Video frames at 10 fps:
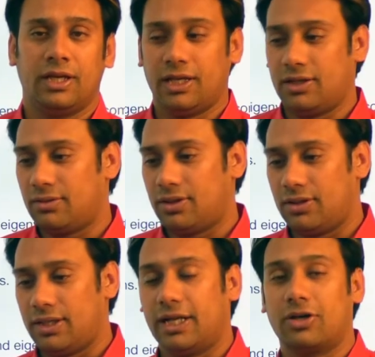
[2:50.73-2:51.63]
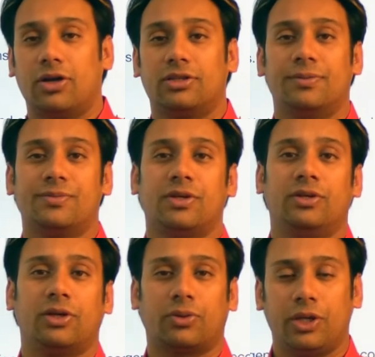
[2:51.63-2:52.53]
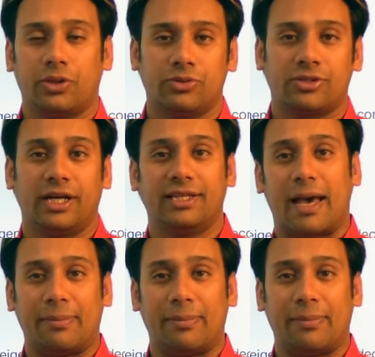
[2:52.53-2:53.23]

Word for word: in uh, algorithms you are going to study the